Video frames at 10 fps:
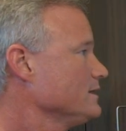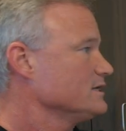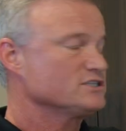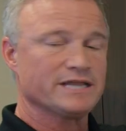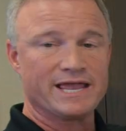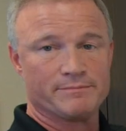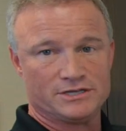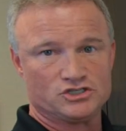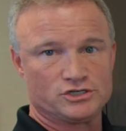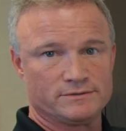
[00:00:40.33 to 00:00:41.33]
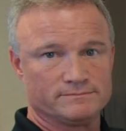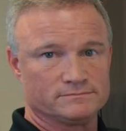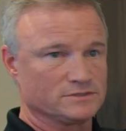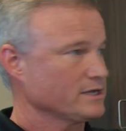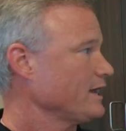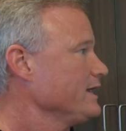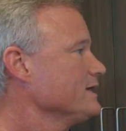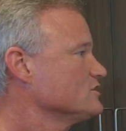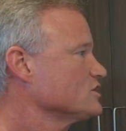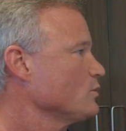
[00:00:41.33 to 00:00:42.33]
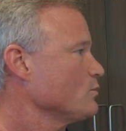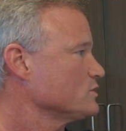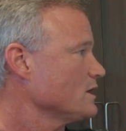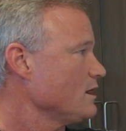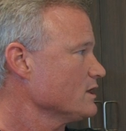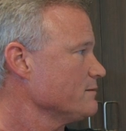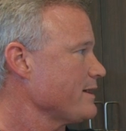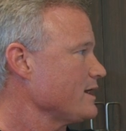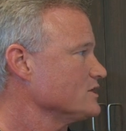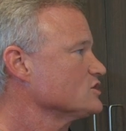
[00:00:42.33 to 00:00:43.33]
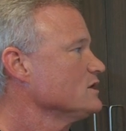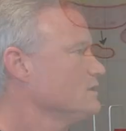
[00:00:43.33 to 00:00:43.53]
is damaged, okay? And so what we're talking about is